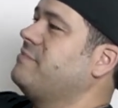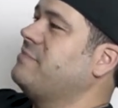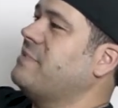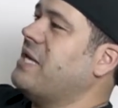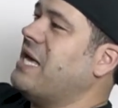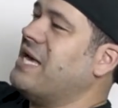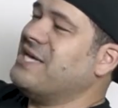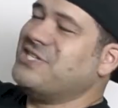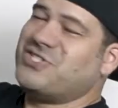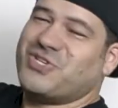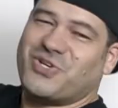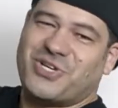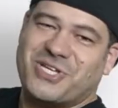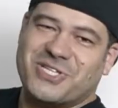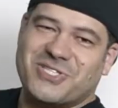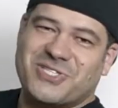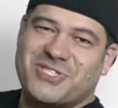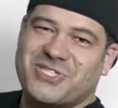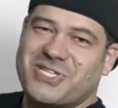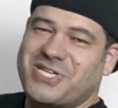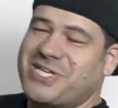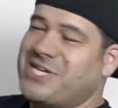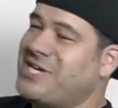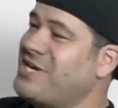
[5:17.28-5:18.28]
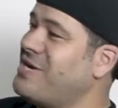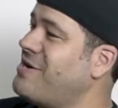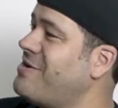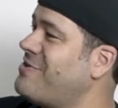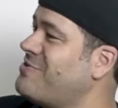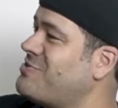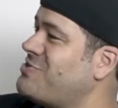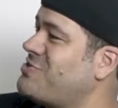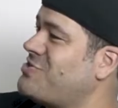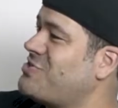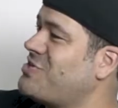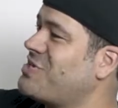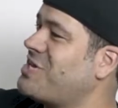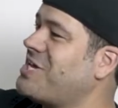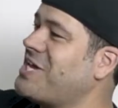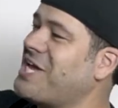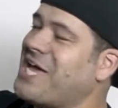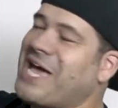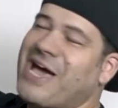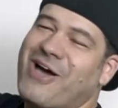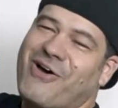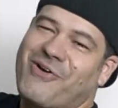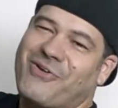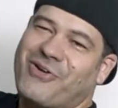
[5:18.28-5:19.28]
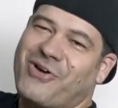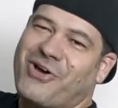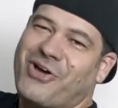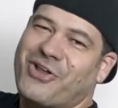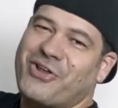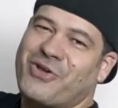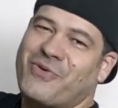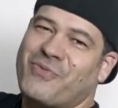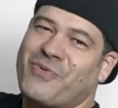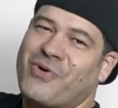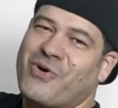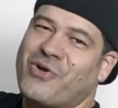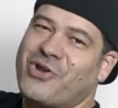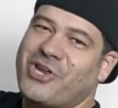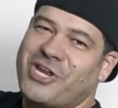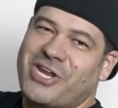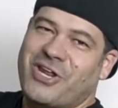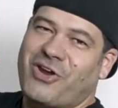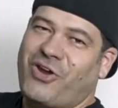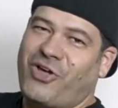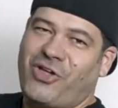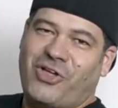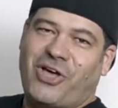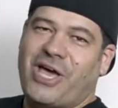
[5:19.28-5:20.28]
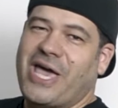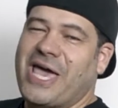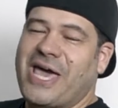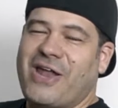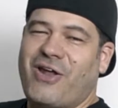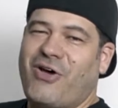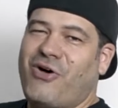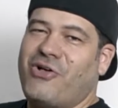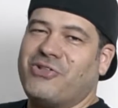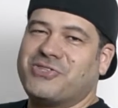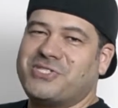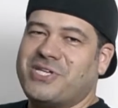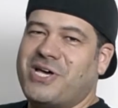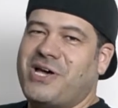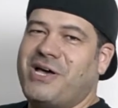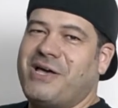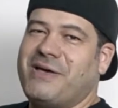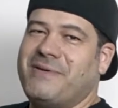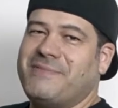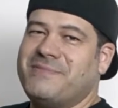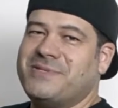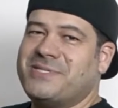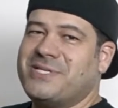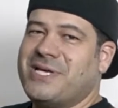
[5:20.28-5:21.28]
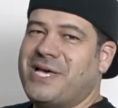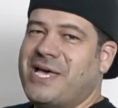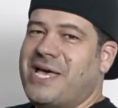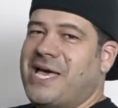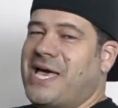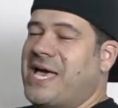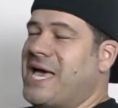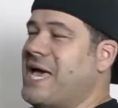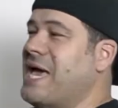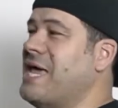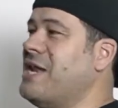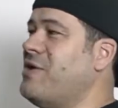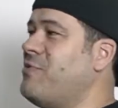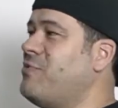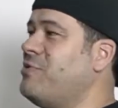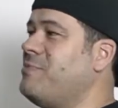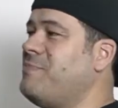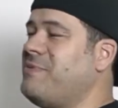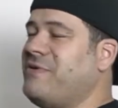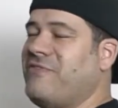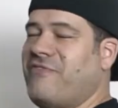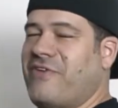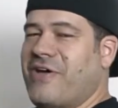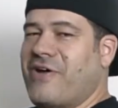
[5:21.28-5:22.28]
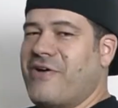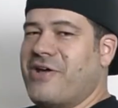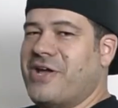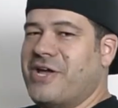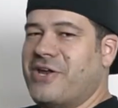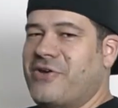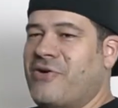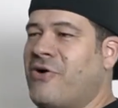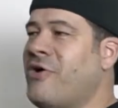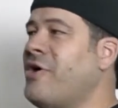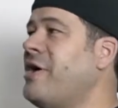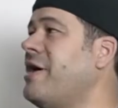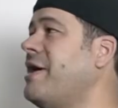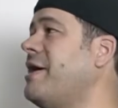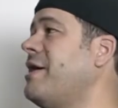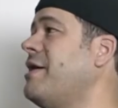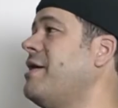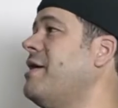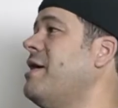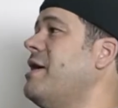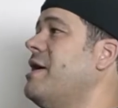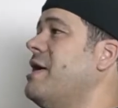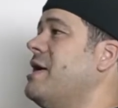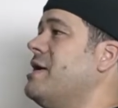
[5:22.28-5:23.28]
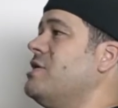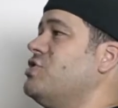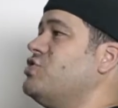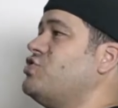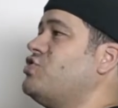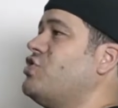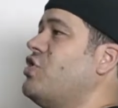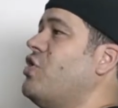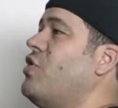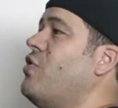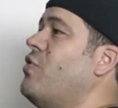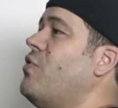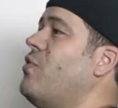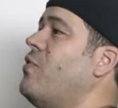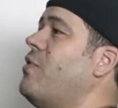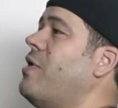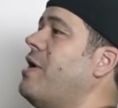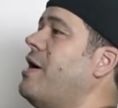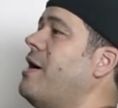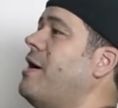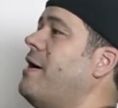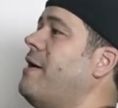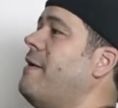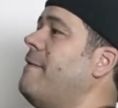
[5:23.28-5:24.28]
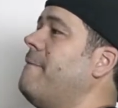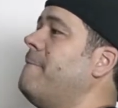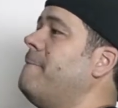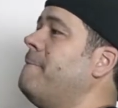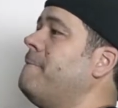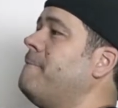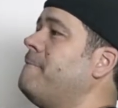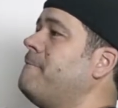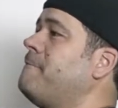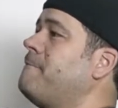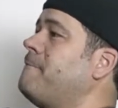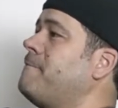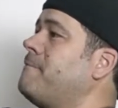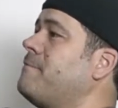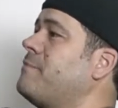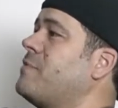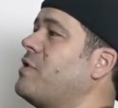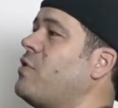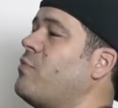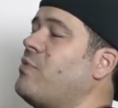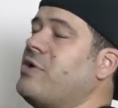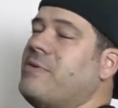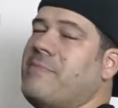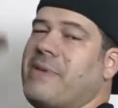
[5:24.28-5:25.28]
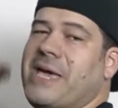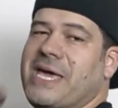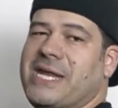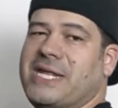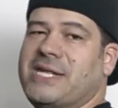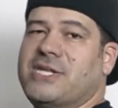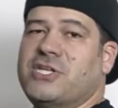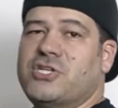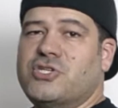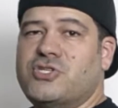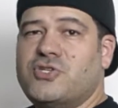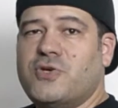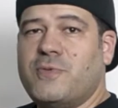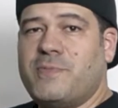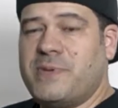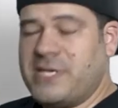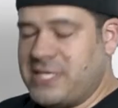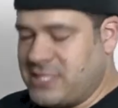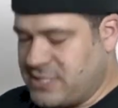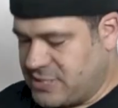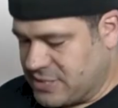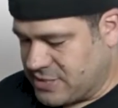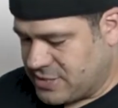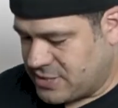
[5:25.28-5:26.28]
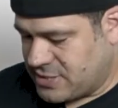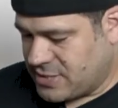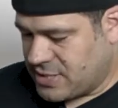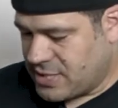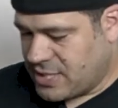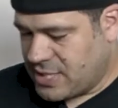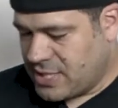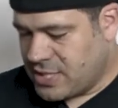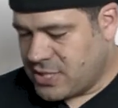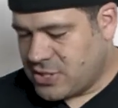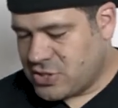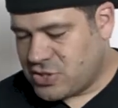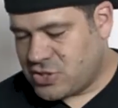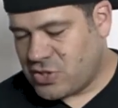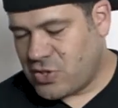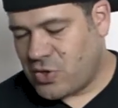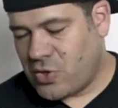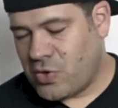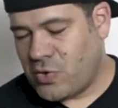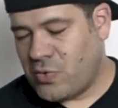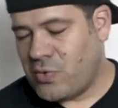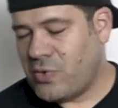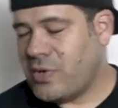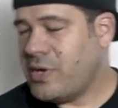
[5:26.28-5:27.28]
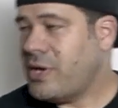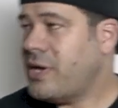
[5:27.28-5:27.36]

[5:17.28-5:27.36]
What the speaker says: as you can see here, sticking out on your Ronin at all times, and it would be very annoying. So we made it in two pieces. So